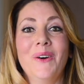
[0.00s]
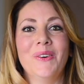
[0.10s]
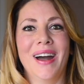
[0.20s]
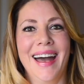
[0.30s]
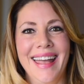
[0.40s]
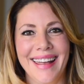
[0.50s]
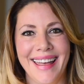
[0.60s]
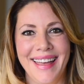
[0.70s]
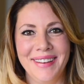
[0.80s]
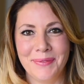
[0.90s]
hi
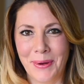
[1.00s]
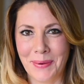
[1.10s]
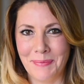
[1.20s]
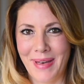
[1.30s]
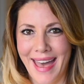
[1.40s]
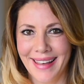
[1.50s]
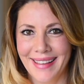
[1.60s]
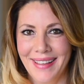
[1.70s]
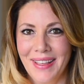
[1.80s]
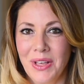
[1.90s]
again. Welcome back.
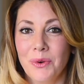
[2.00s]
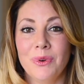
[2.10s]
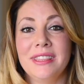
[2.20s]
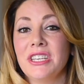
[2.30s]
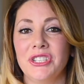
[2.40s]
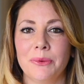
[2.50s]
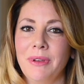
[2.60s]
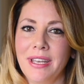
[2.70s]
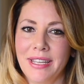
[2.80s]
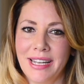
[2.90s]
With this year
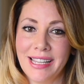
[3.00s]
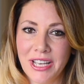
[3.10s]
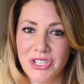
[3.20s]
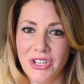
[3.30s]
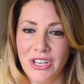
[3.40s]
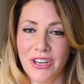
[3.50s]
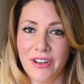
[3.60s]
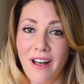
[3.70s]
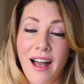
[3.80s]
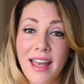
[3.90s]
being an election
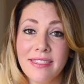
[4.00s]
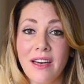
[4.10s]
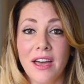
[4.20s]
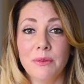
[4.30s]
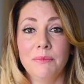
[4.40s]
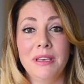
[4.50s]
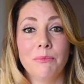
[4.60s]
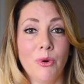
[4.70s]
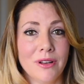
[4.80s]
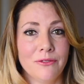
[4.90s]
year, I thought it would be
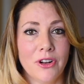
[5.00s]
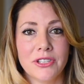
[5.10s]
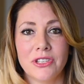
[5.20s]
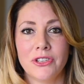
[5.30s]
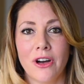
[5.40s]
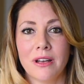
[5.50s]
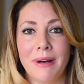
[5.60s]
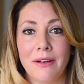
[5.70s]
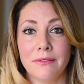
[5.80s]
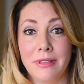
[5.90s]
important for us to talk
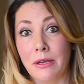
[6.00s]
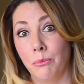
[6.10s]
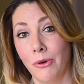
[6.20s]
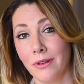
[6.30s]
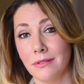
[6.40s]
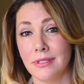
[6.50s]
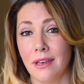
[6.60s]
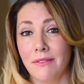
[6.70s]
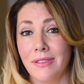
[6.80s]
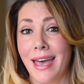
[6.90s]
about the importance
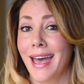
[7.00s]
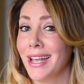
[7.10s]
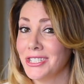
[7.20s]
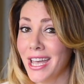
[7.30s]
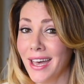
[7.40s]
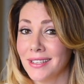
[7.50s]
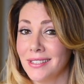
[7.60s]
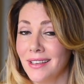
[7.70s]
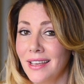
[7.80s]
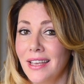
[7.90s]
of the Hatch Act.